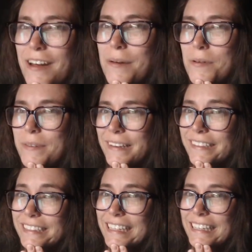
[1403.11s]
Rebel
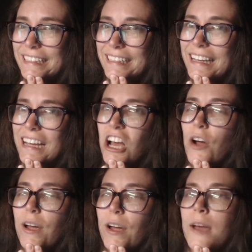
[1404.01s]
Wilson.
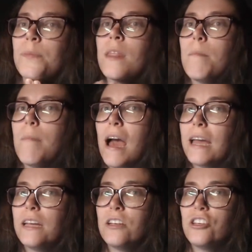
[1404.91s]
Okay,
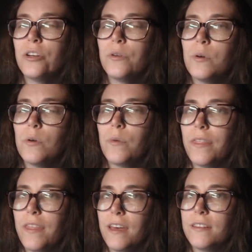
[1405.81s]
my issue
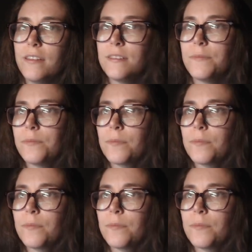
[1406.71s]
with this